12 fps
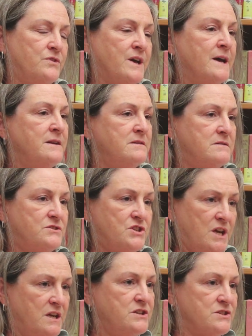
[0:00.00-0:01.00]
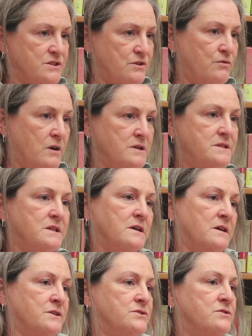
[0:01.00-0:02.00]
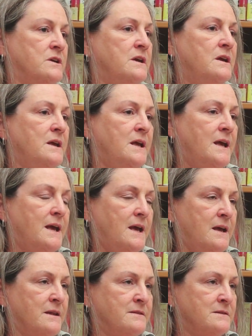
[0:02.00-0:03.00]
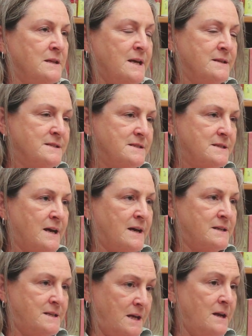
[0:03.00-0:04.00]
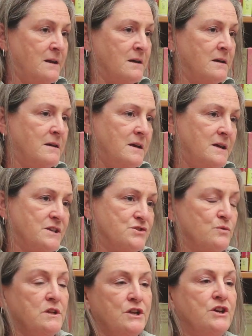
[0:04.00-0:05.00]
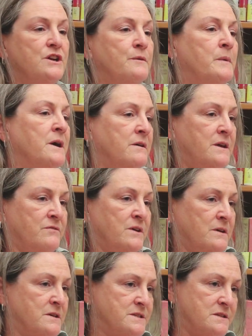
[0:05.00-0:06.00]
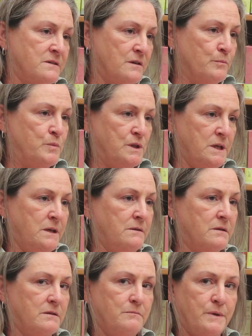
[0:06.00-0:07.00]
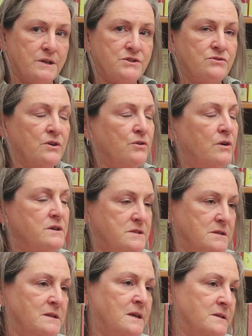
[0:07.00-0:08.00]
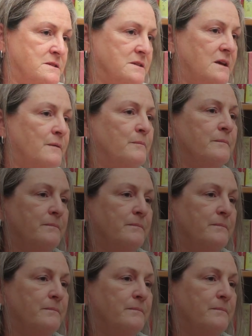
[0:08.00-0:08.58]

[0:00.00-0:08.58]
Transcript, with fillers: that changes across the country, and the Landsat data is really good about giving us a complete picture across the landscape.